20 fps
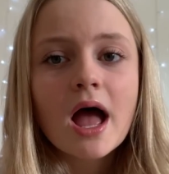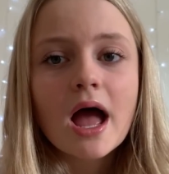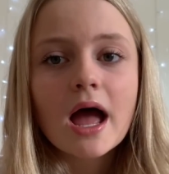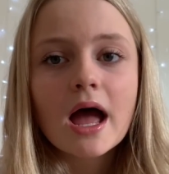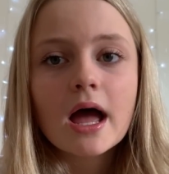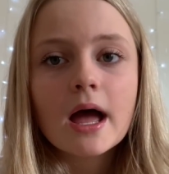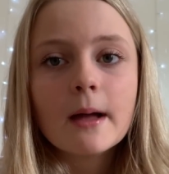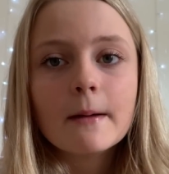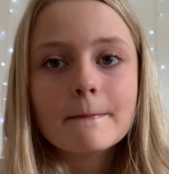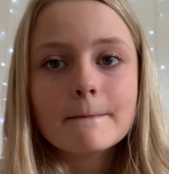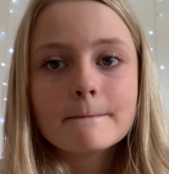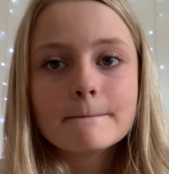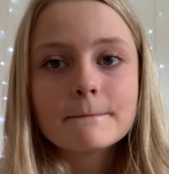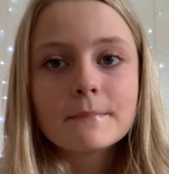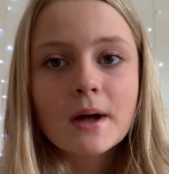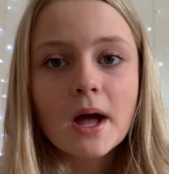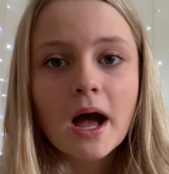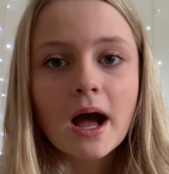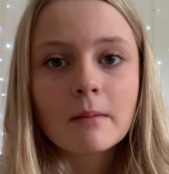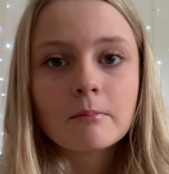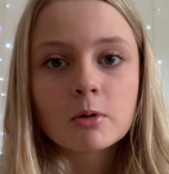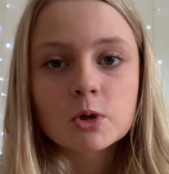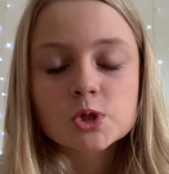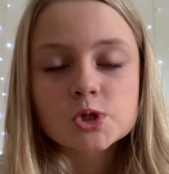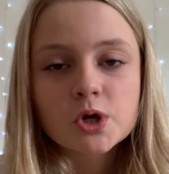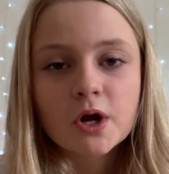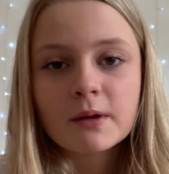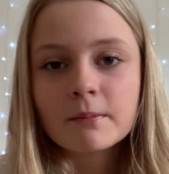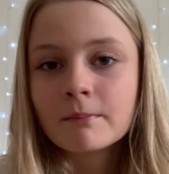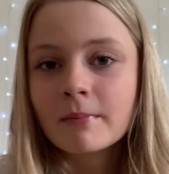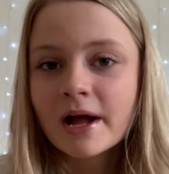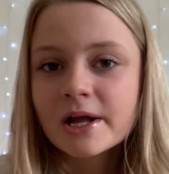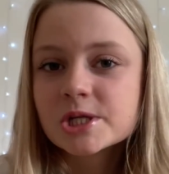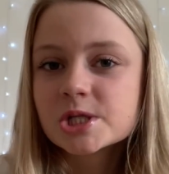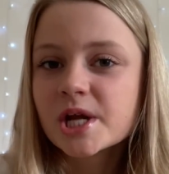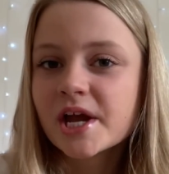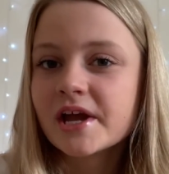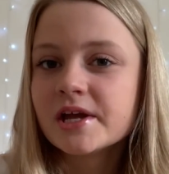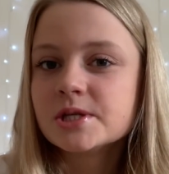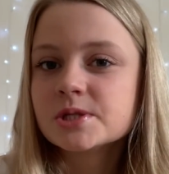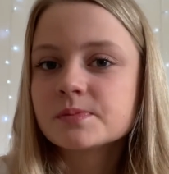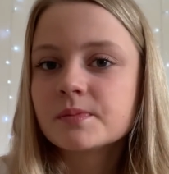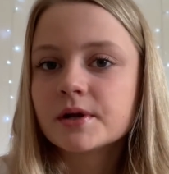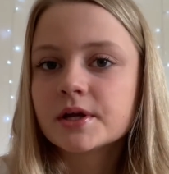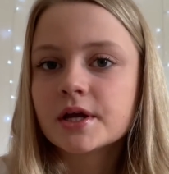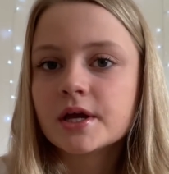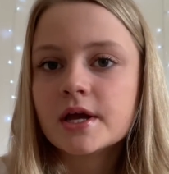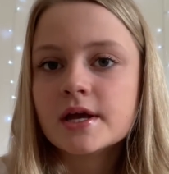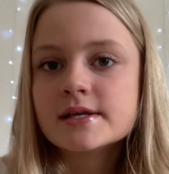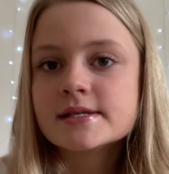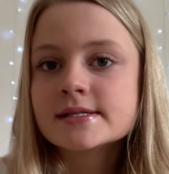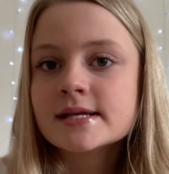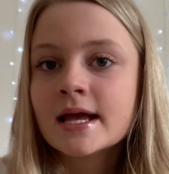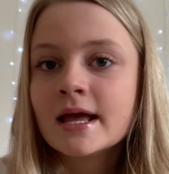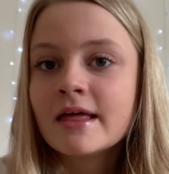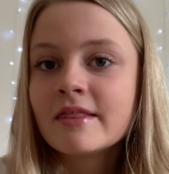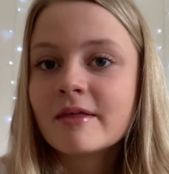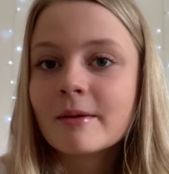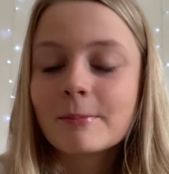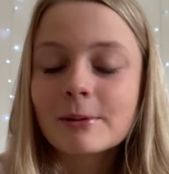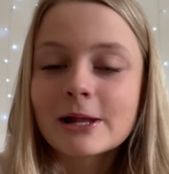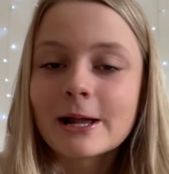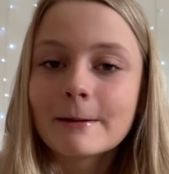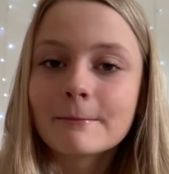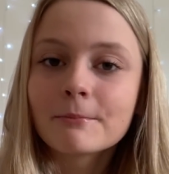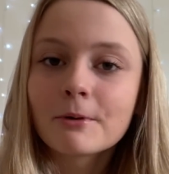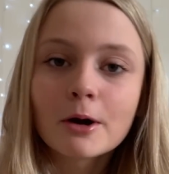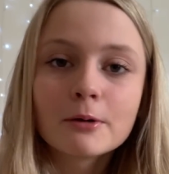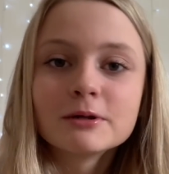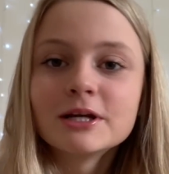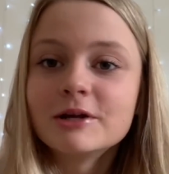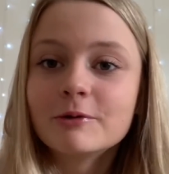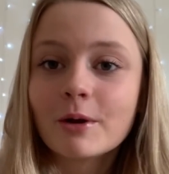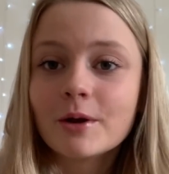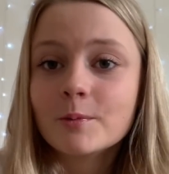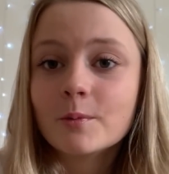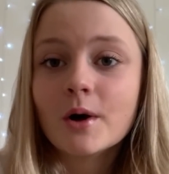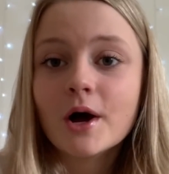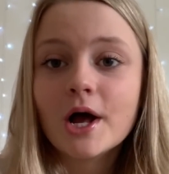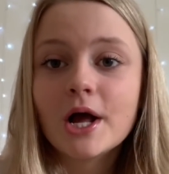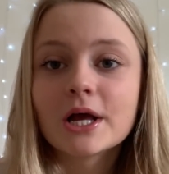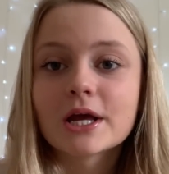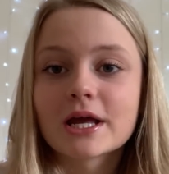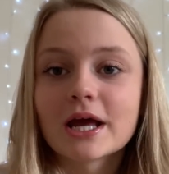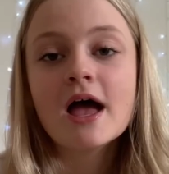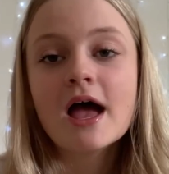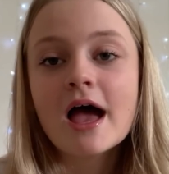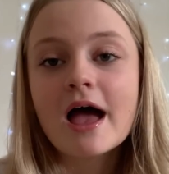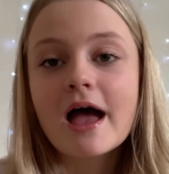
but I'm not sure, it might change because the plan probably won't work.